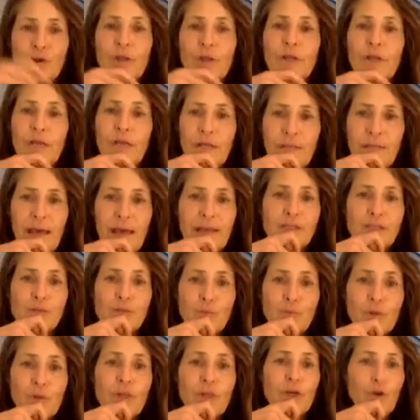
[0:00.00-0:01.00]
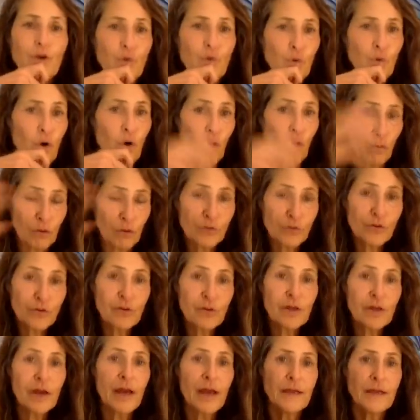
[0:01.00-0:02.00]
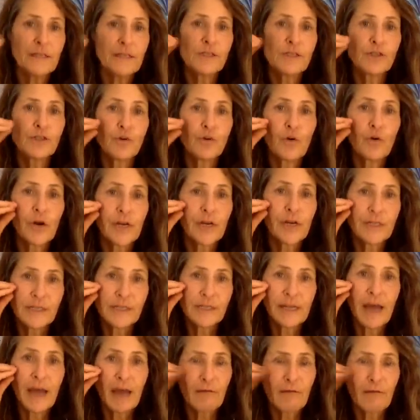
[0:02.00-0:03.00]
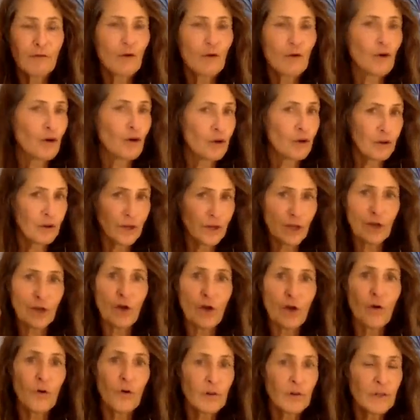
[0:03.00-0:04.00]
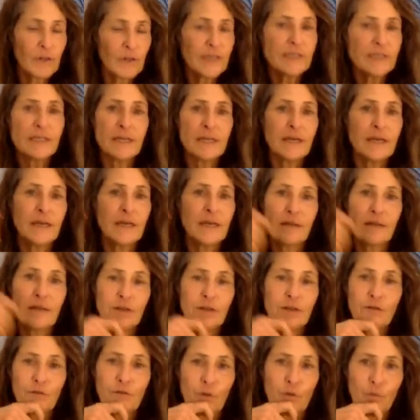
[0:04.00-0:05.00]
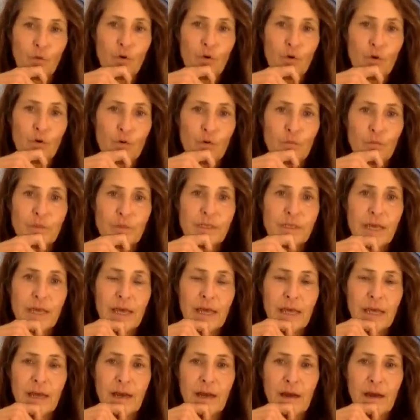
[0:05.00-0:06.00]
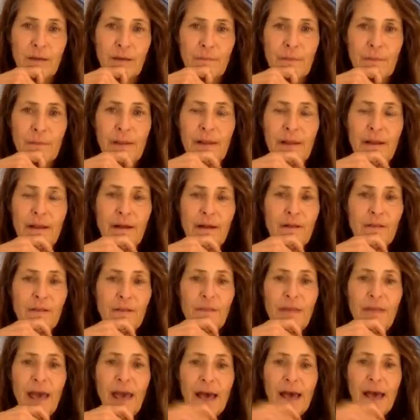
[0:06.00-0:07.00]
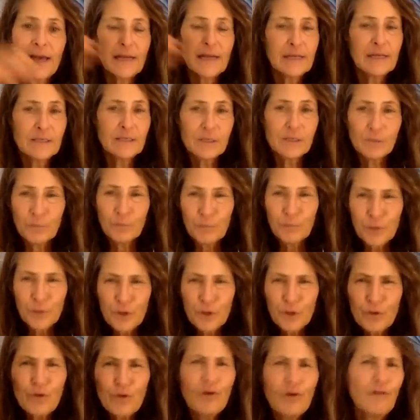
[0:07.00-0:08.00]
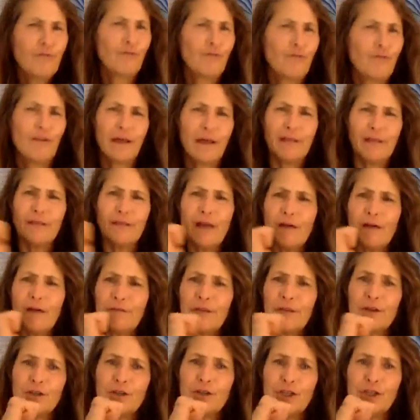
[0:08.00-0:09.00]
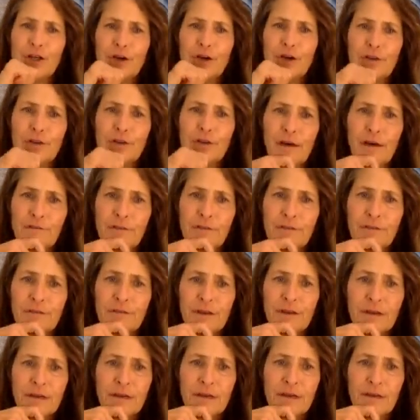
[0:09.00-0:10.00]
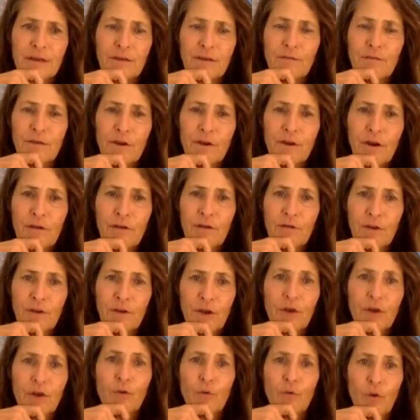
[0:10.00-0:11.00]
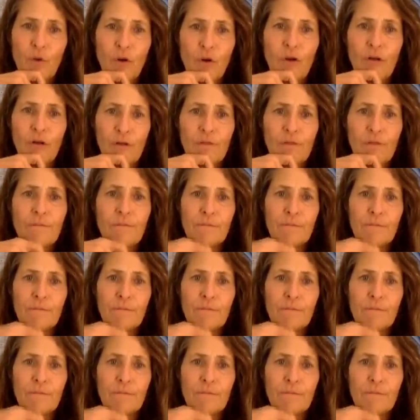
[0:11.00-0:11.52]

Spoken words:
really cool. Those are the kind of stories that I've heard, listening in the different rooms. And that is beautiful. I love that you shared that, Vivek. It's very, very cool.